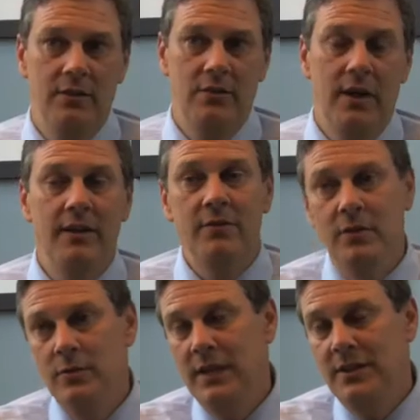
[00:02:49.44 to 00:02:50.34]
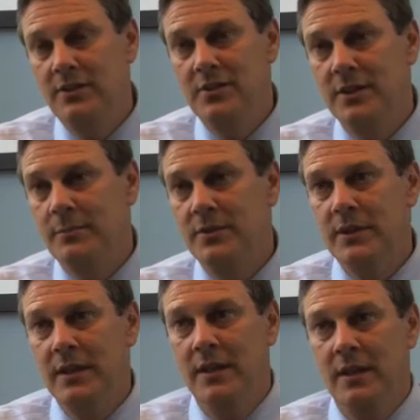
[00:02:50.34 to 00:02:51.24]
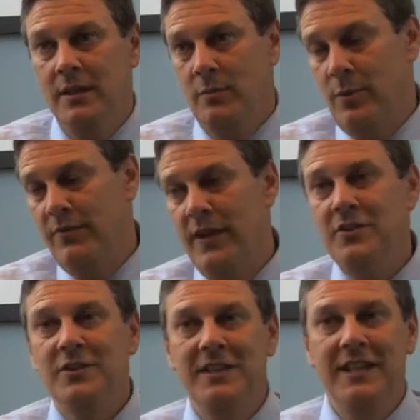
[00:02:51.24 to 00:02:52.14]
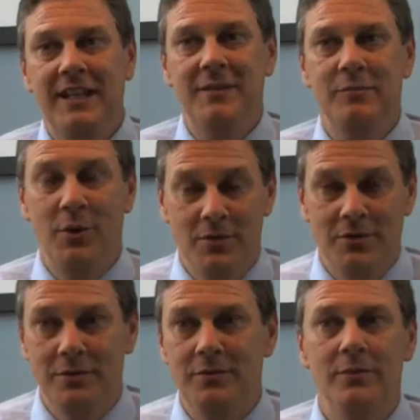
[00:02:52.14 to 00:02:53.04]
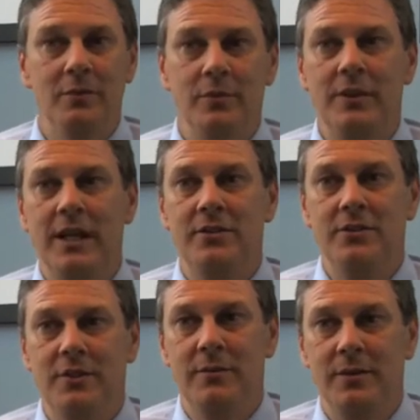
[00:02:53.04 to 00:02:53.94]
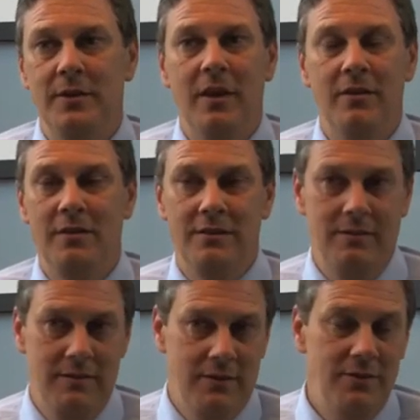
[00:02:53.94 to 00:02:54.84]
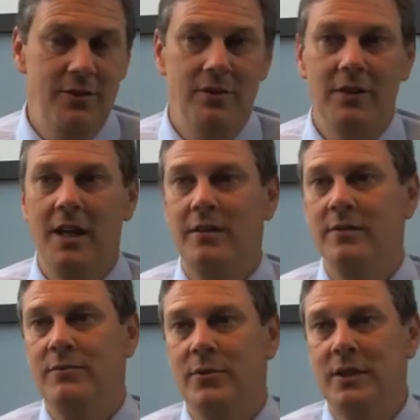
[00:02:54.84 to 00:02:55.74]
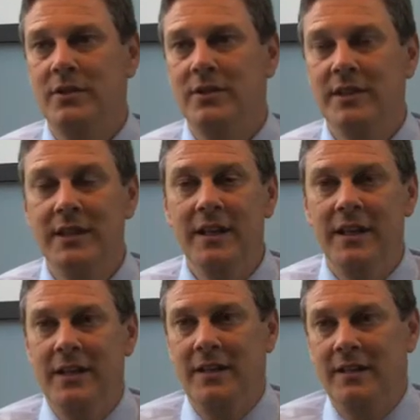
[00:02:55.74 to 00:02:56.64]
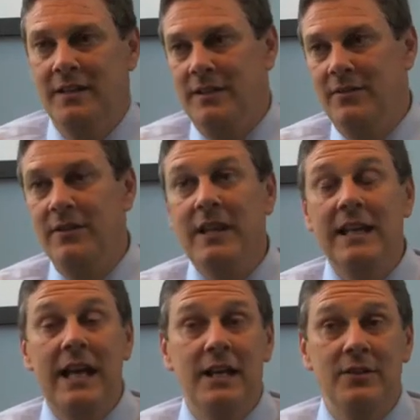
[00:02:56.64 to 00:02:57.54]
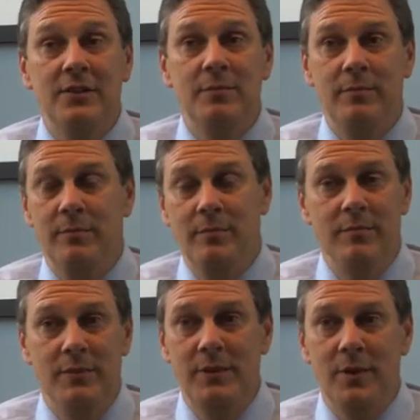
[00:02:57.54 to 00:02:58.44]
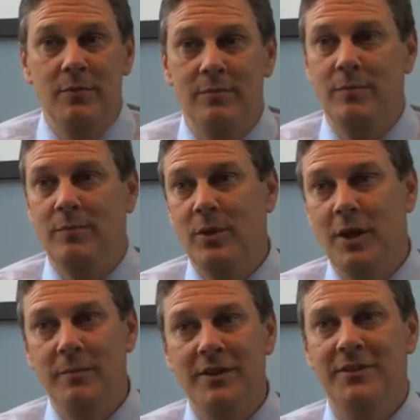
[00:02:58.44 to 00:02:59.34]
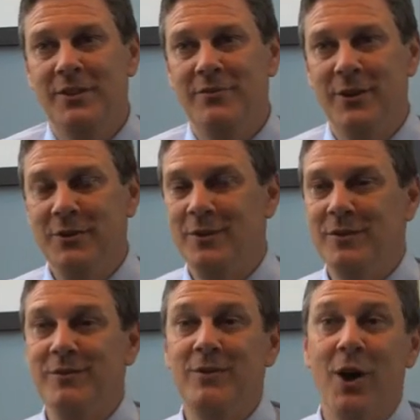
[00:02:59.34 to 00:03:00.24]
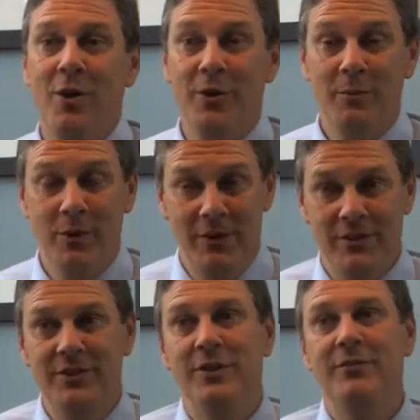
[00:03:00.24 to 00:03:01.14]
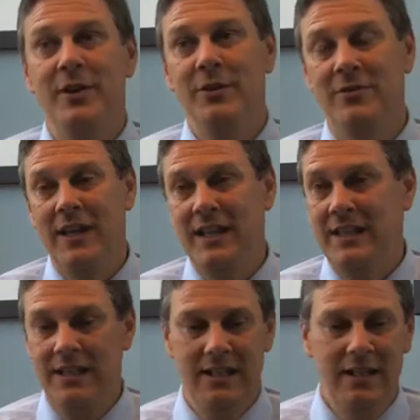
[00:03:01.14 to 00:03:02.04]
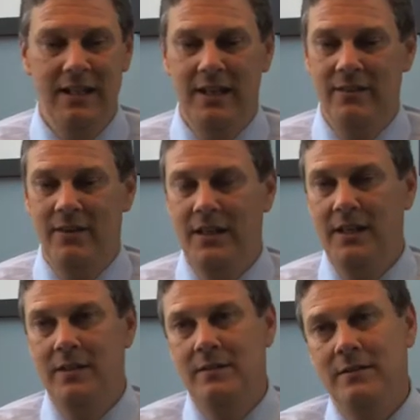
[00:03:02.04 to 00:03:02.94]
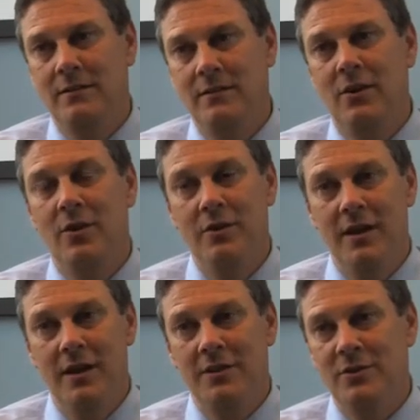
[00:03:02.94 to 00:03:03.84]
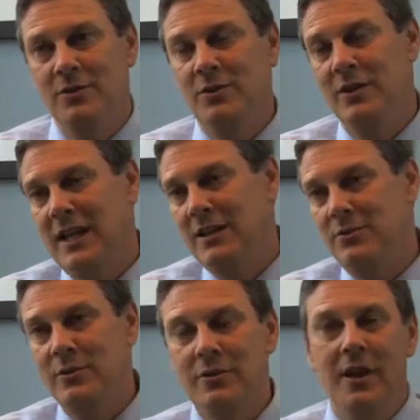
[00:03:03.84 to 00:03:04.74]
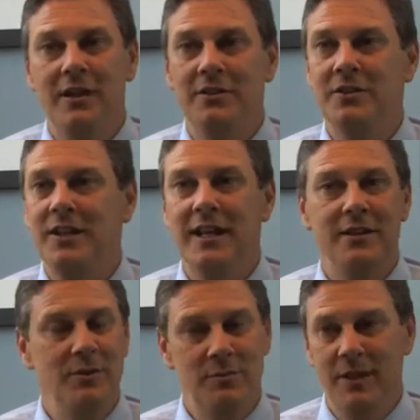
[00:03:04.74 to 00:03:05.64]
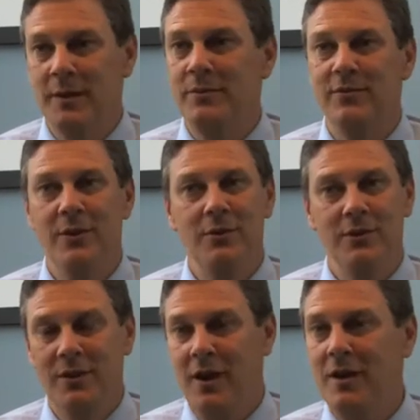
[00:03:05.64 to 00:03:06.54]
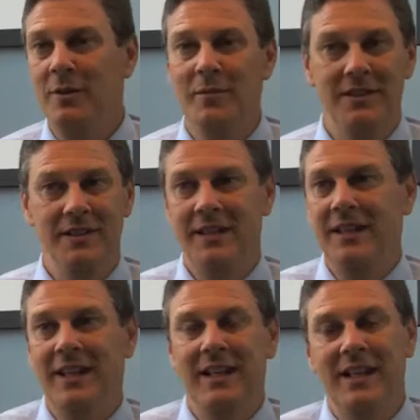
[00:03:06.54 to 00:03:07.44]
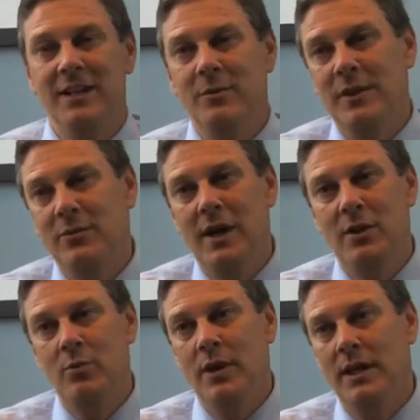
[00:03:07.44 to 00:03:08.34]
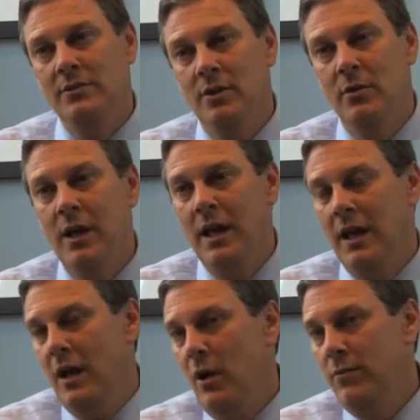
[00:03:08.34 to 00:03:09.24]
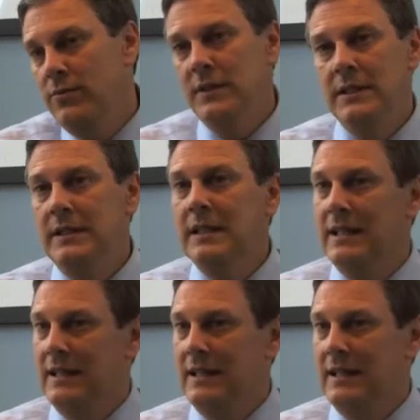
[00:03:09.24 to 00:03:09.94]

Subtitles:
So I have good relationships, professionally and personal relationships. I consider a lot of them friends, and I feel like I can just, pull out my cell phone and call them on their cell phone need a heart doctor or a gastroenterologist. I can just pick up the phone and call them and get them in right away. So hopefully,